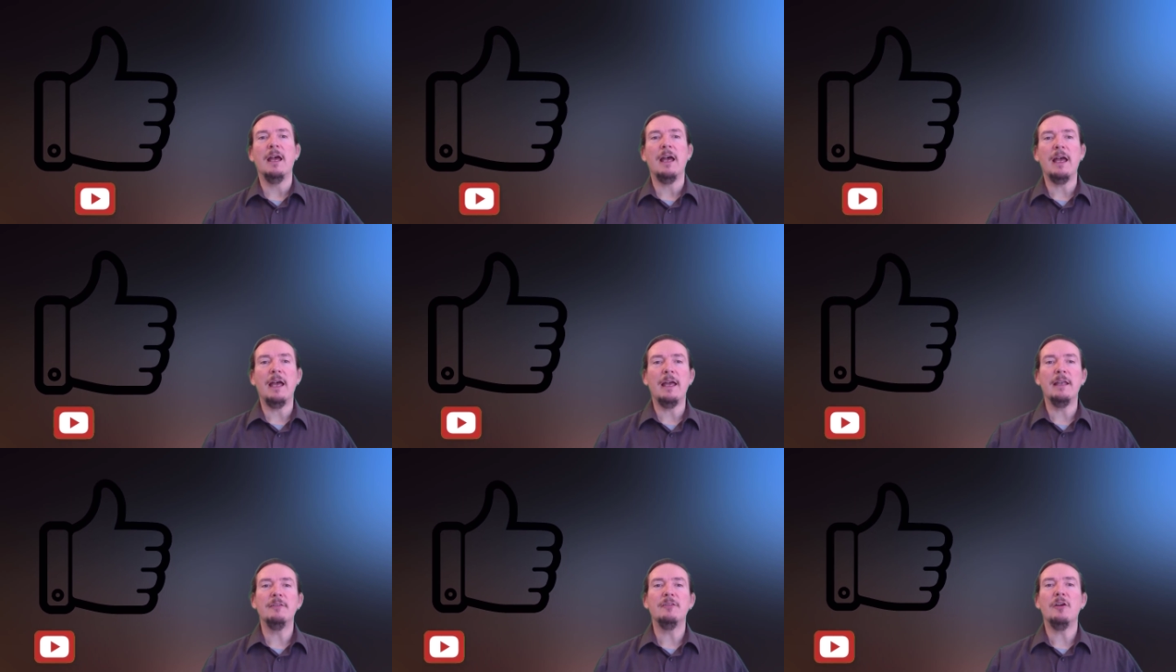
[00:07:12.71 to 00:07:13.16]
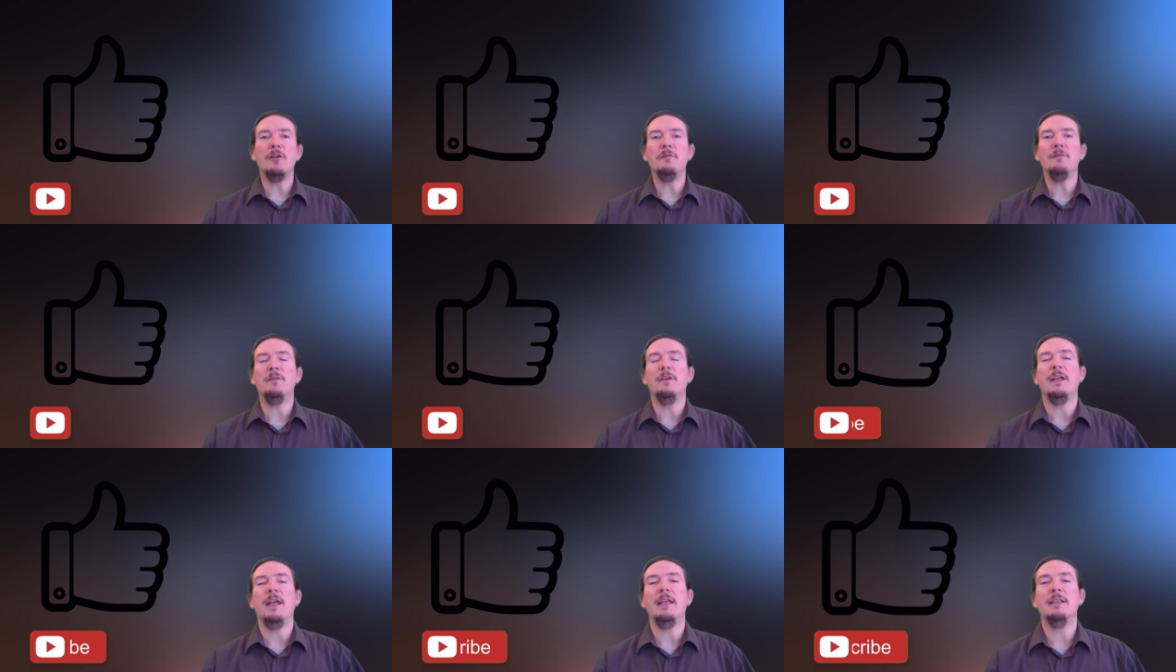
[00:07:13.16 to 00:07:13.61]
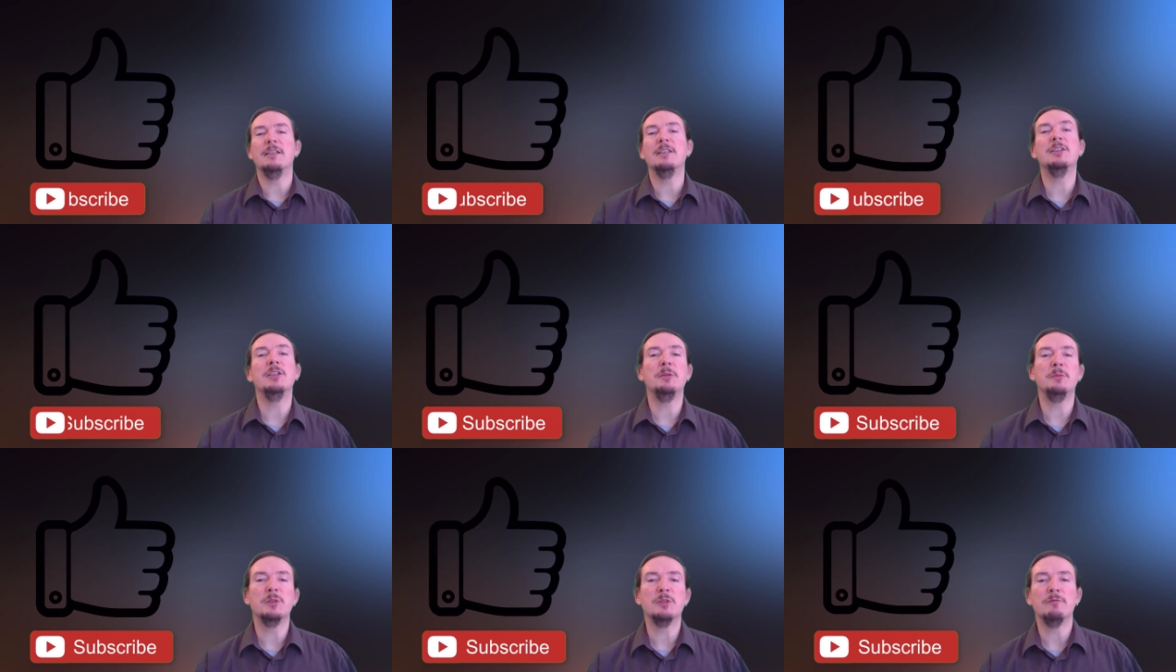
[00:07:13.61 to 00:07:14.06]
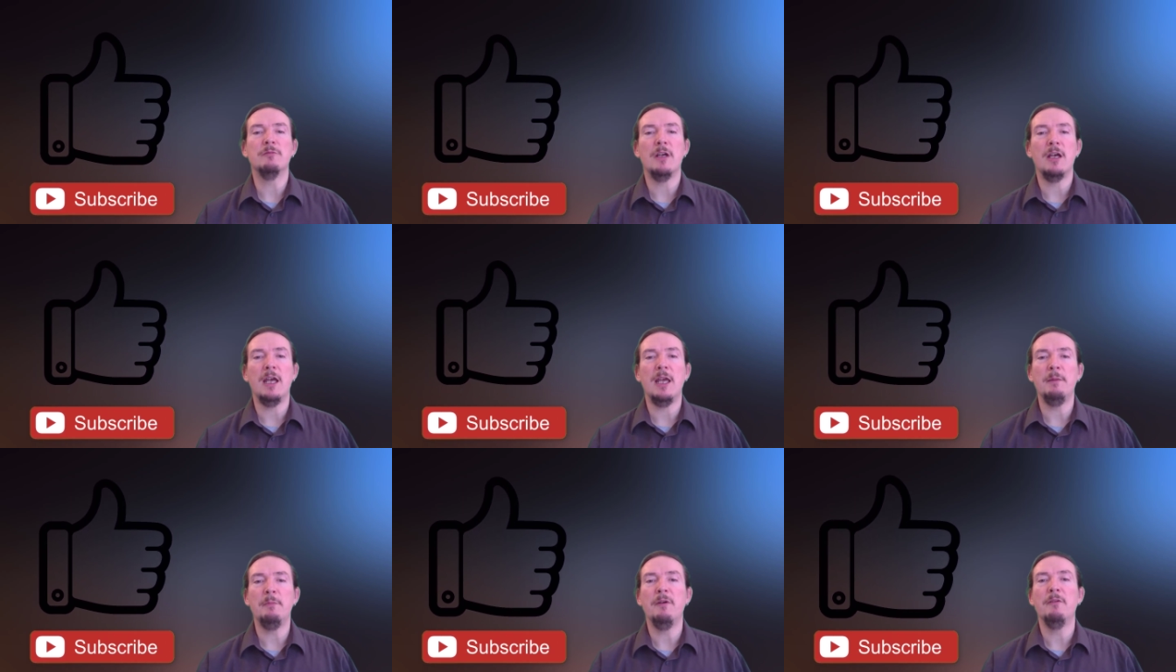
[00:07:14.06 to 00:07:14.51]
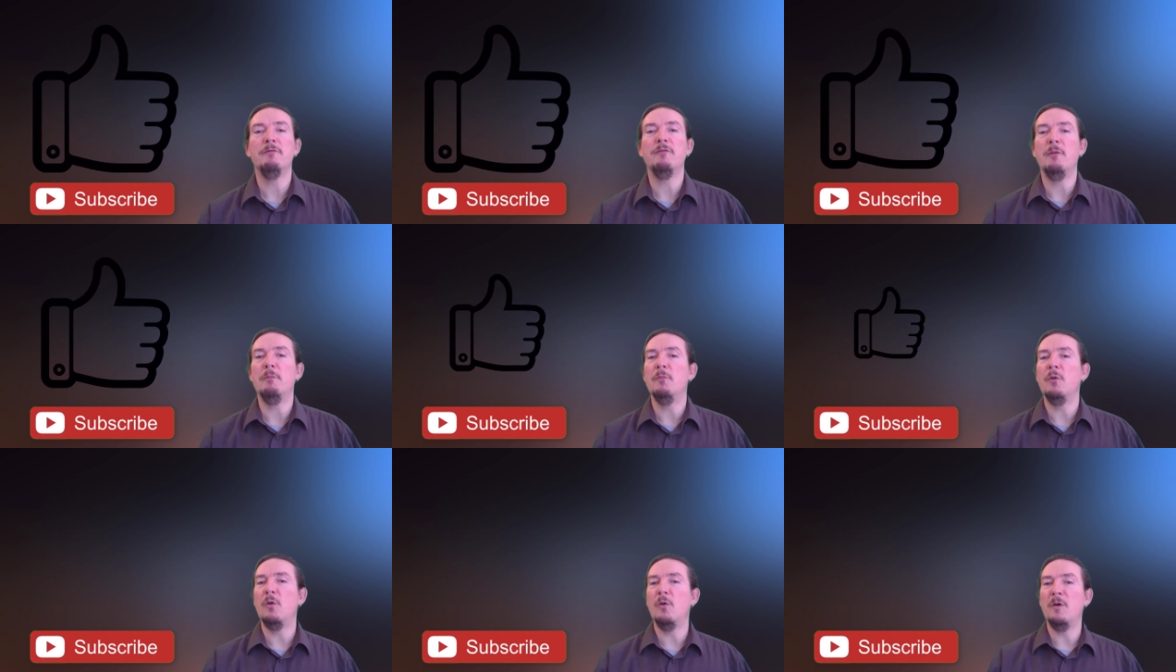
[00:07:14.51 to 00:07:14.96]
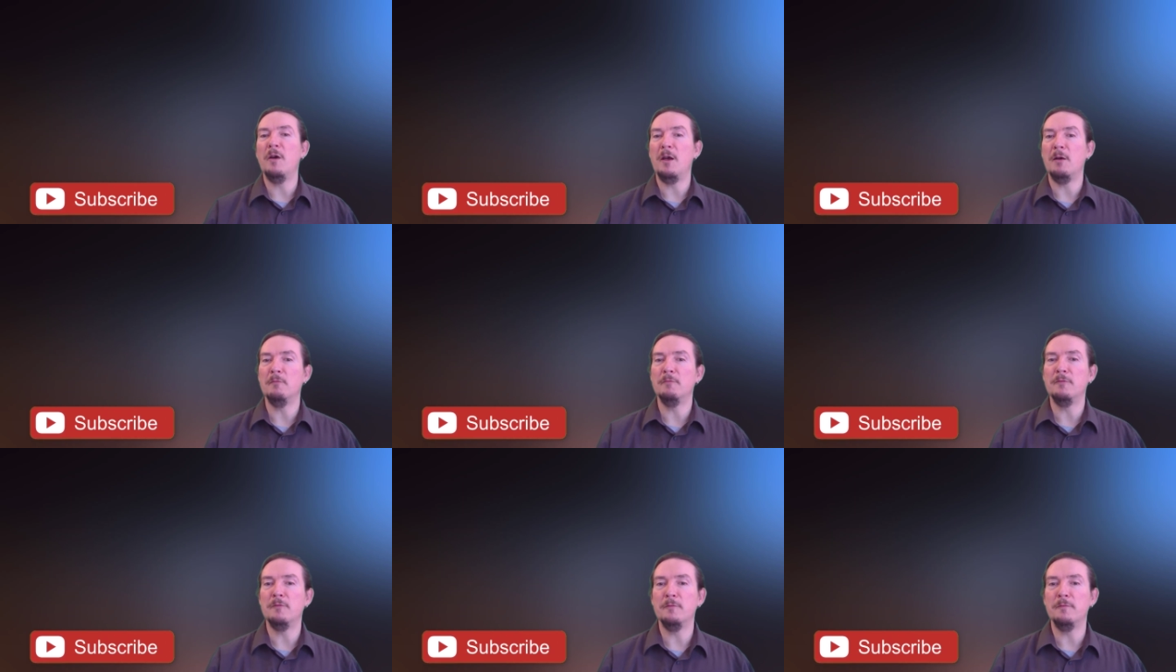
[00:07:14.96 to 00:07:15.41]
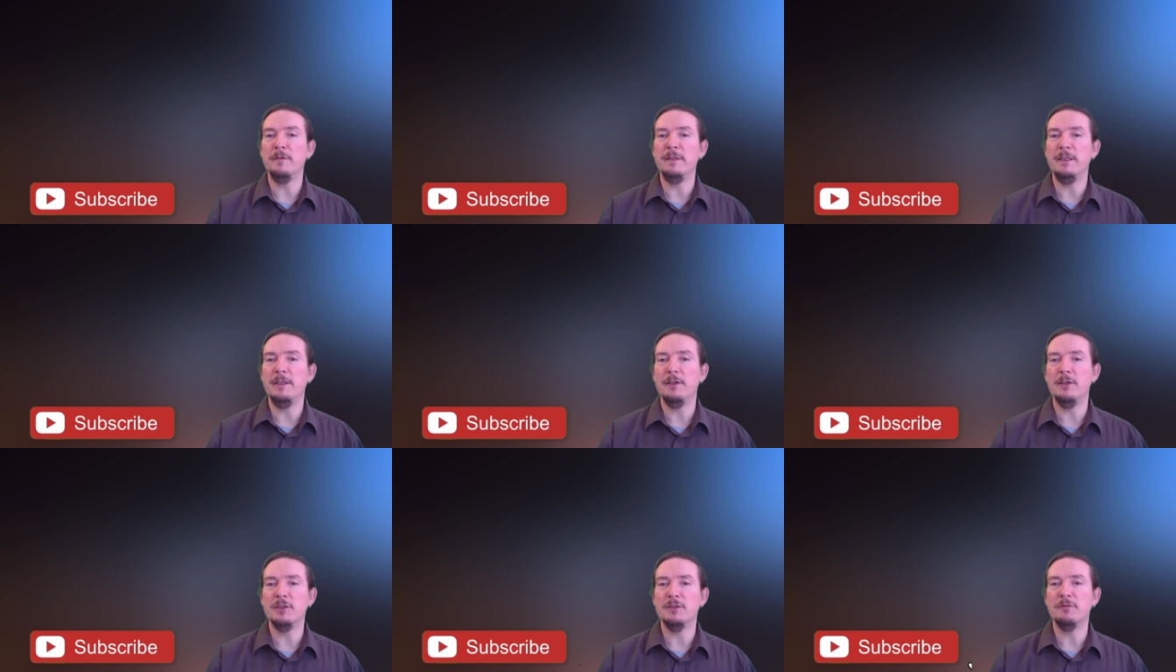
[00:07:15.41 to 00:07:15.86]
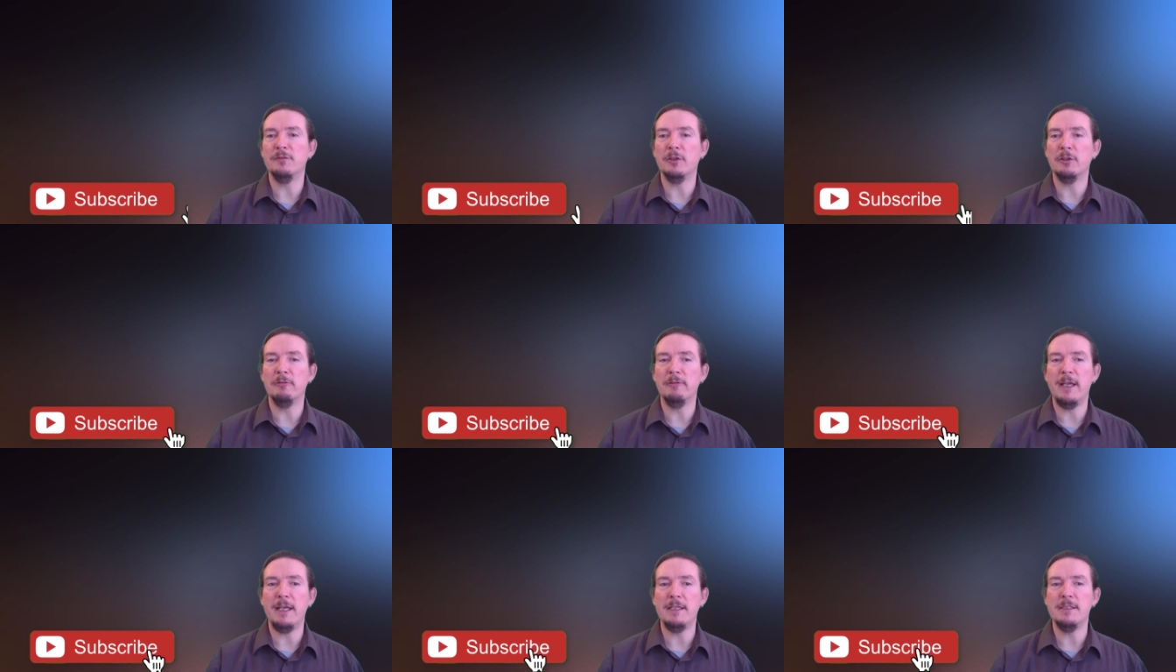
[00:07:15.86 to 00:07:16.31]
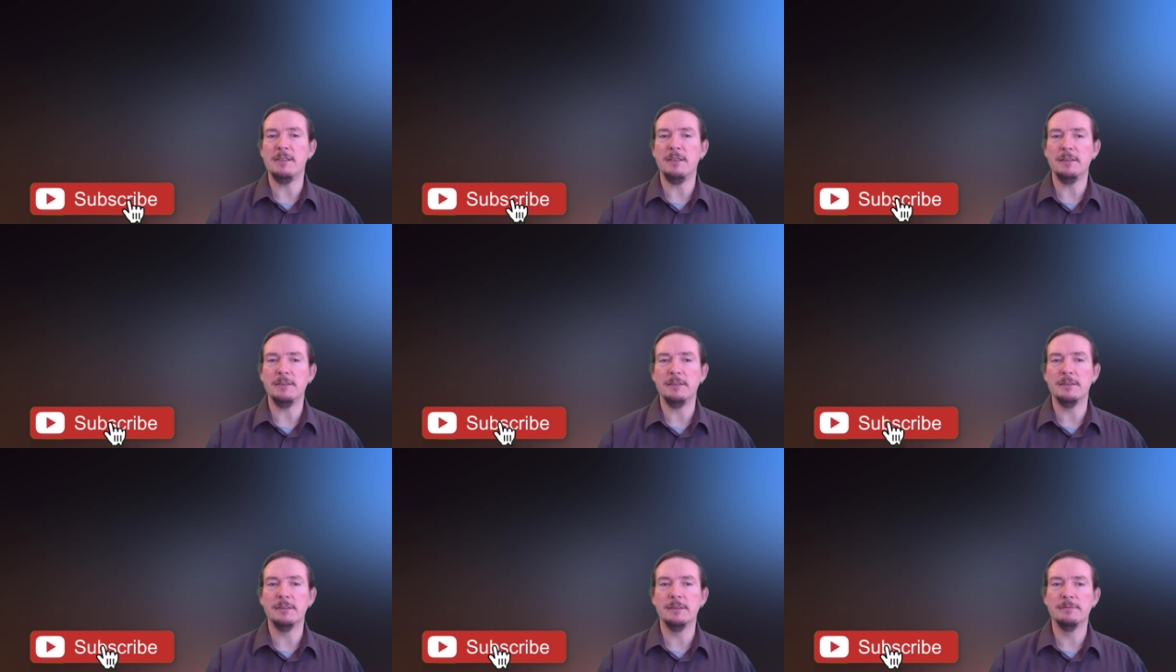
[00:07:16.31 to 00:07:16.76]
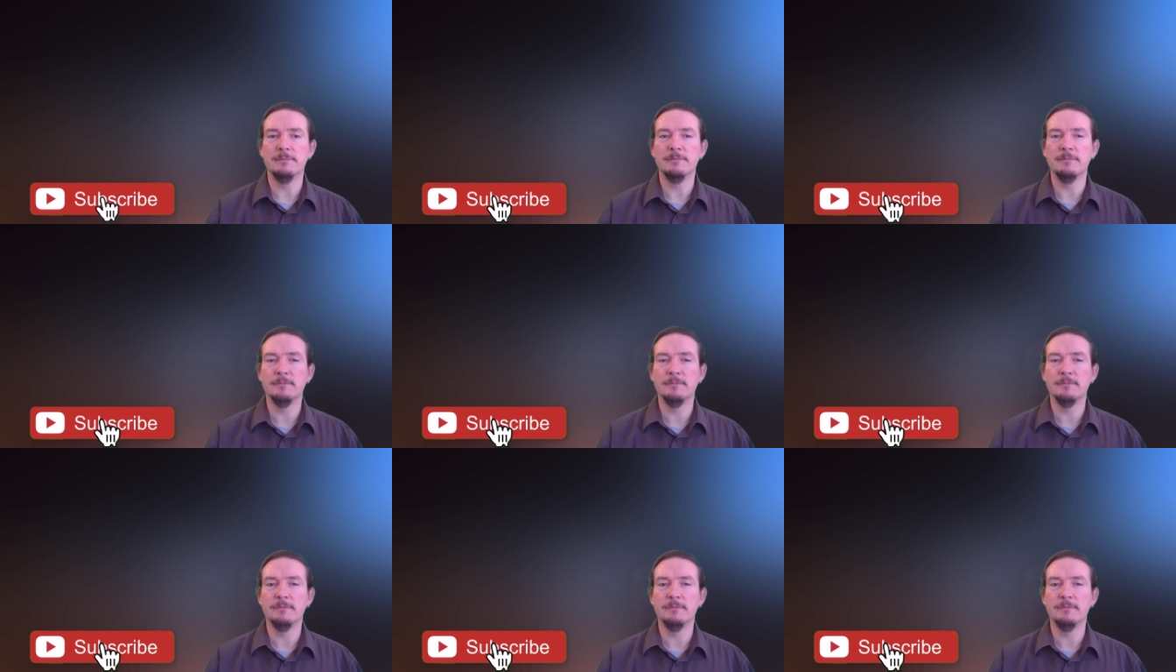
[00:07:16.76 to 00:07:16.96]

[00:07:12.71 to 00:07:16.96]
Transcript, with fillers: and don't forget to subscribe for more helpful videos for creators.